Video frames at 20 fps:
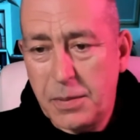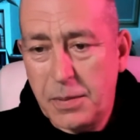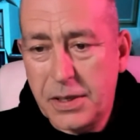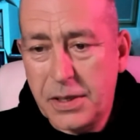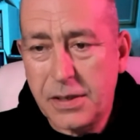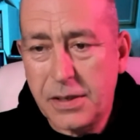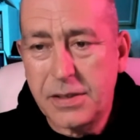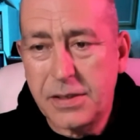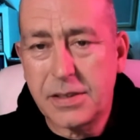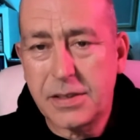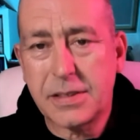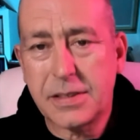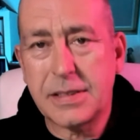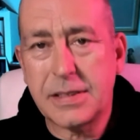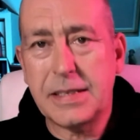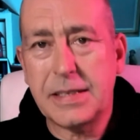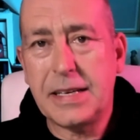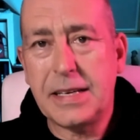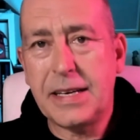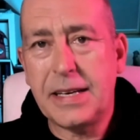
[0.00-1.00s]

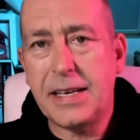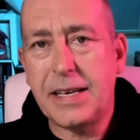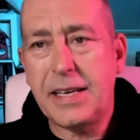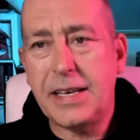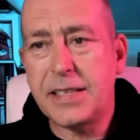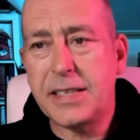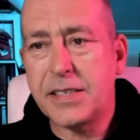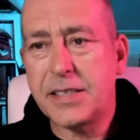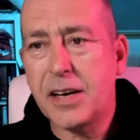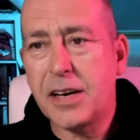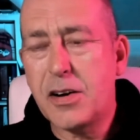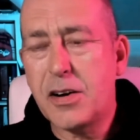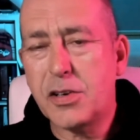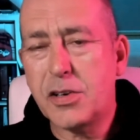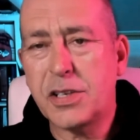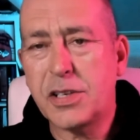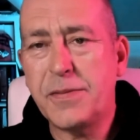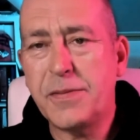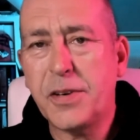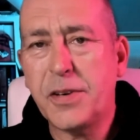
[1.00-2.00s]
because it's a
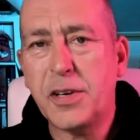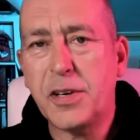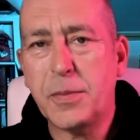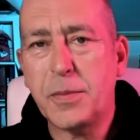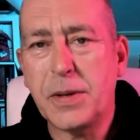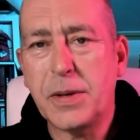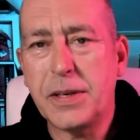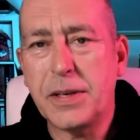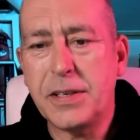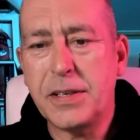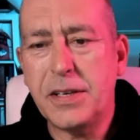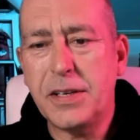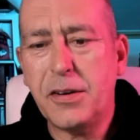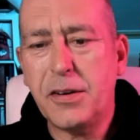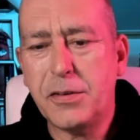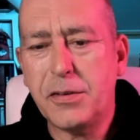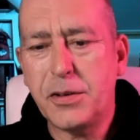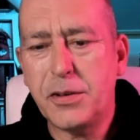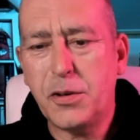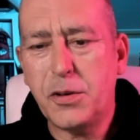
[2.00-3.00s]
harsh environment. You're
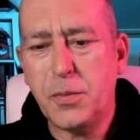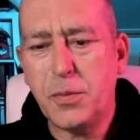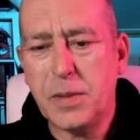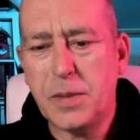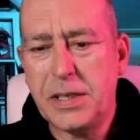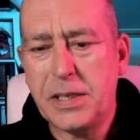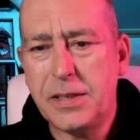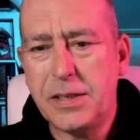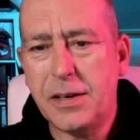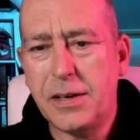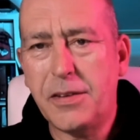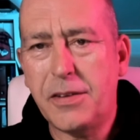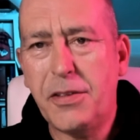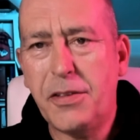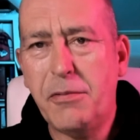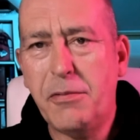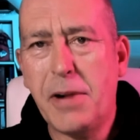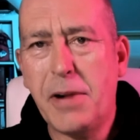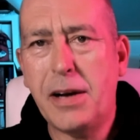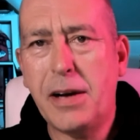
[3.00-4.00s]
not normally
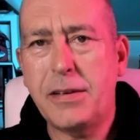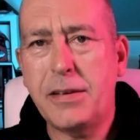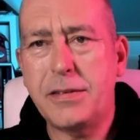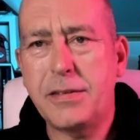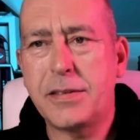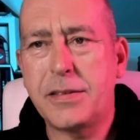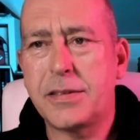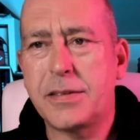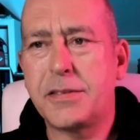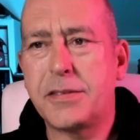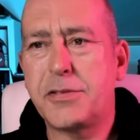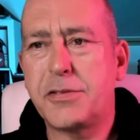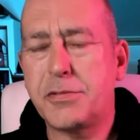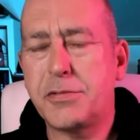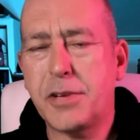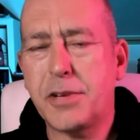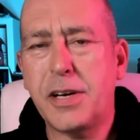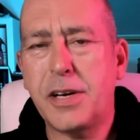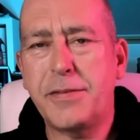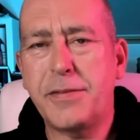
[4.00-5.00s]
on the roads
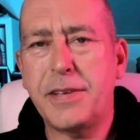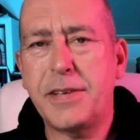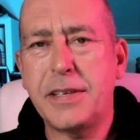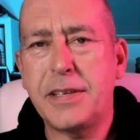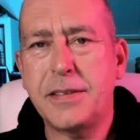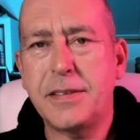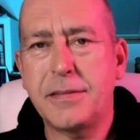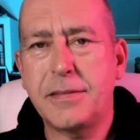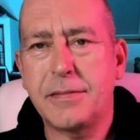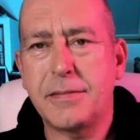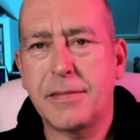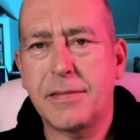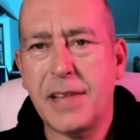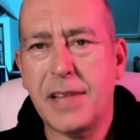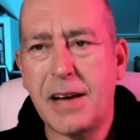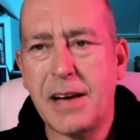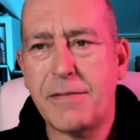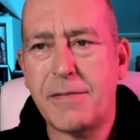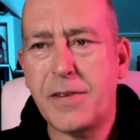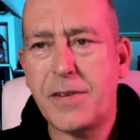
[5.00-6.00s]
driving
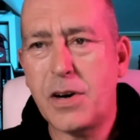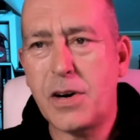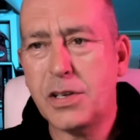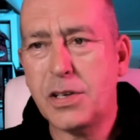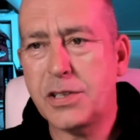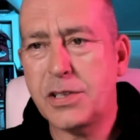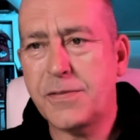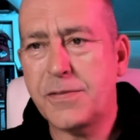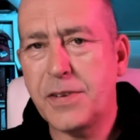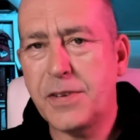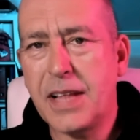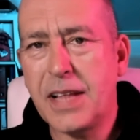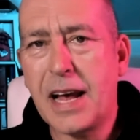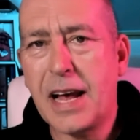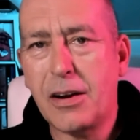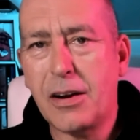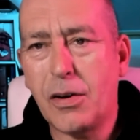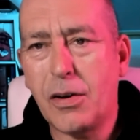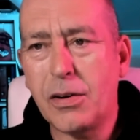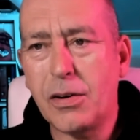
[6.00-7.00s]
that fast for
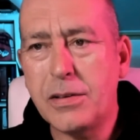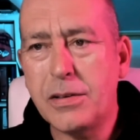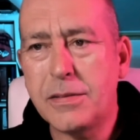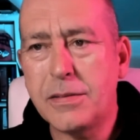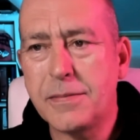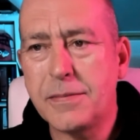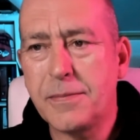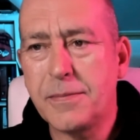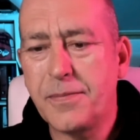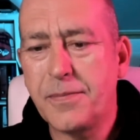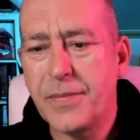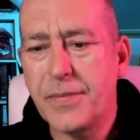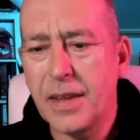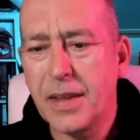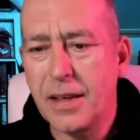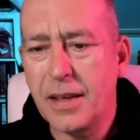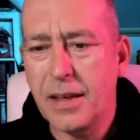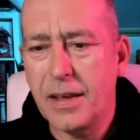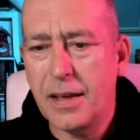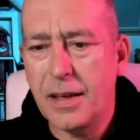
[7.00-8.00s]
that long,
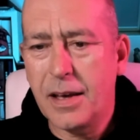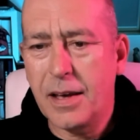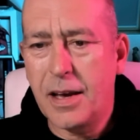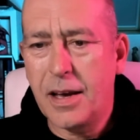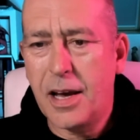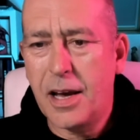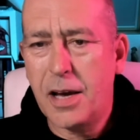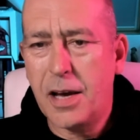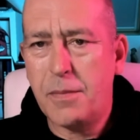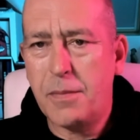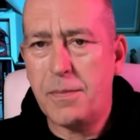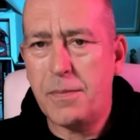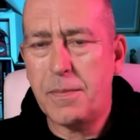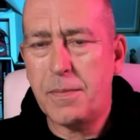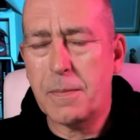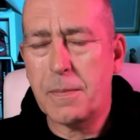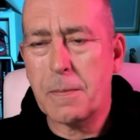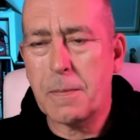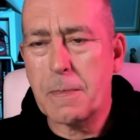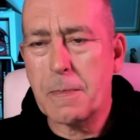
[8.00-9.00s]

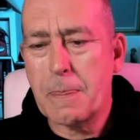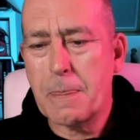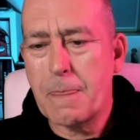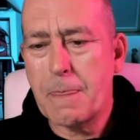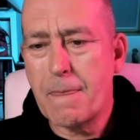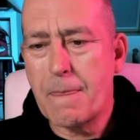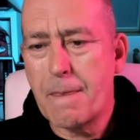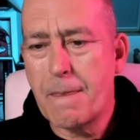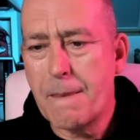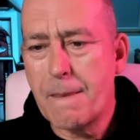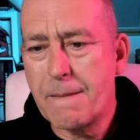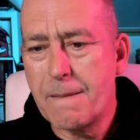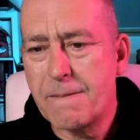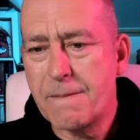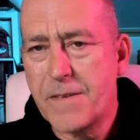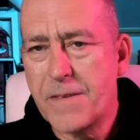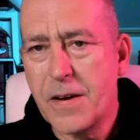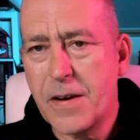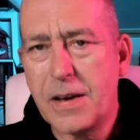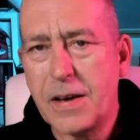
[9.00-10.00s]

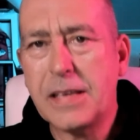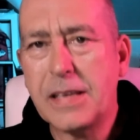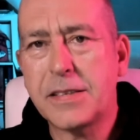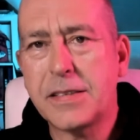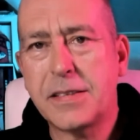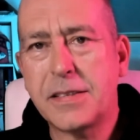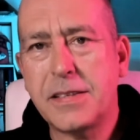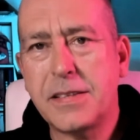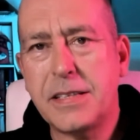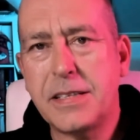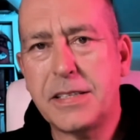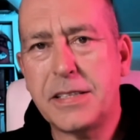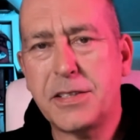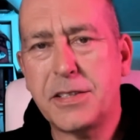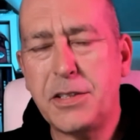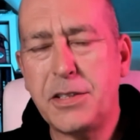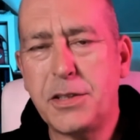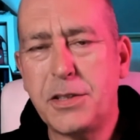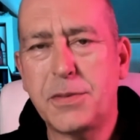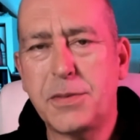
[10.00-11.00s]
so
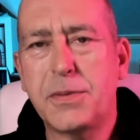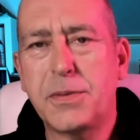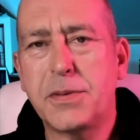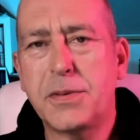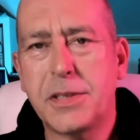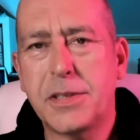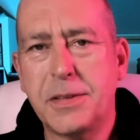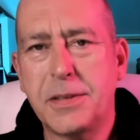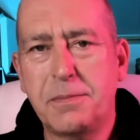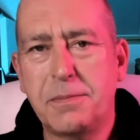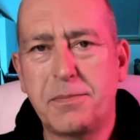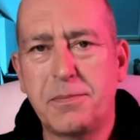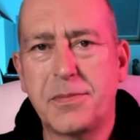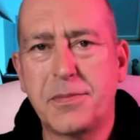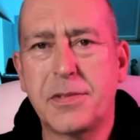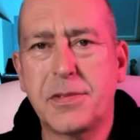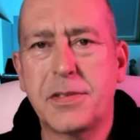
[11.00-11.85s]
it's useful to